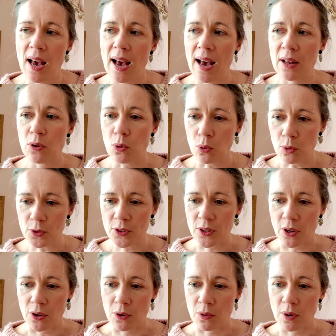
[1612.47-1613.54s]
And
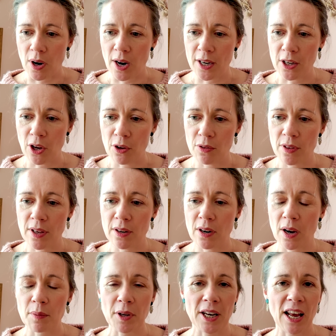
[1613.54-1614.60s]
also I know that
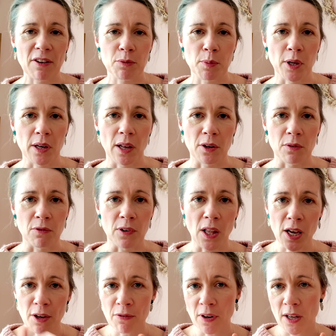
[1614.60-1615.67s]
I'm going to have to put a load of
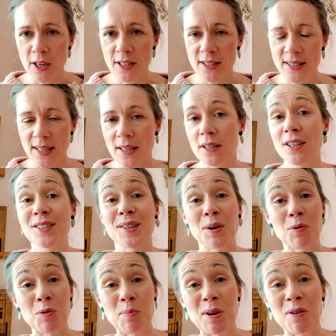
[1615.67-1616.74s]
lifelines in because I
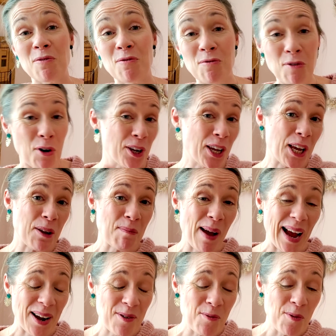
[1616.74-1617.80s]
will be frogging
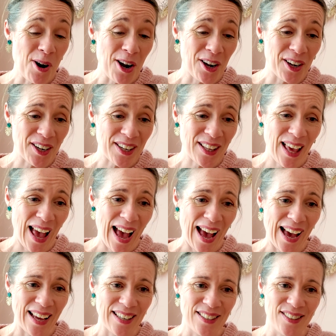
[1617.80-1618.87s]
back work,
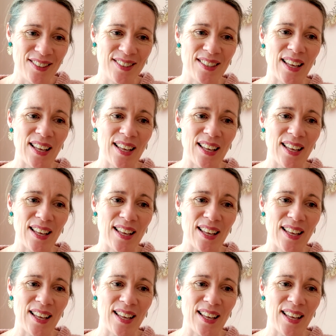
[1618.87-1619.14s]
and